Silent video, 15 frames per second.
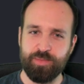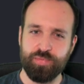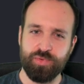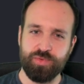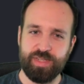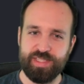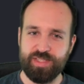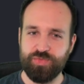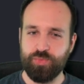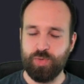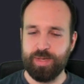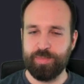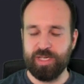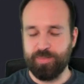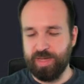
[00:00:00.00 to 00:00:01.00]
progressive
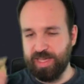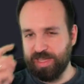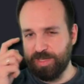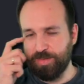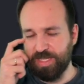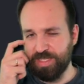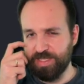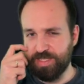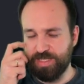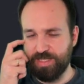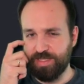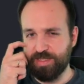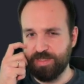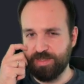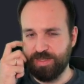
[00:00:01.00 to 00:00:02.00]
web app element
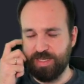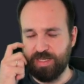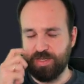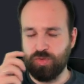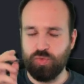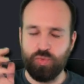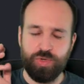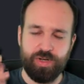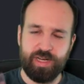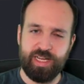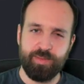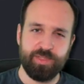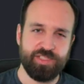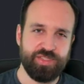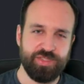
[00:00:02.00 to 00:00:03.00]
since then we're
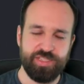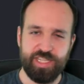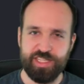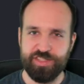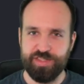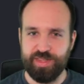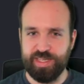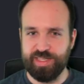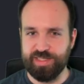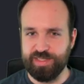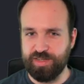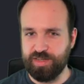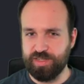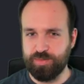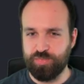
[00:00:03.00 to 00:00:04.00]
able to test things
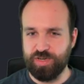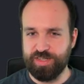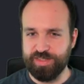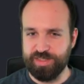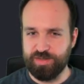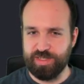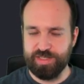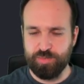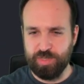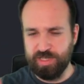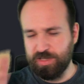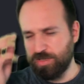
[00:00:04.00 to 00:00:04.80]
on a browser as well,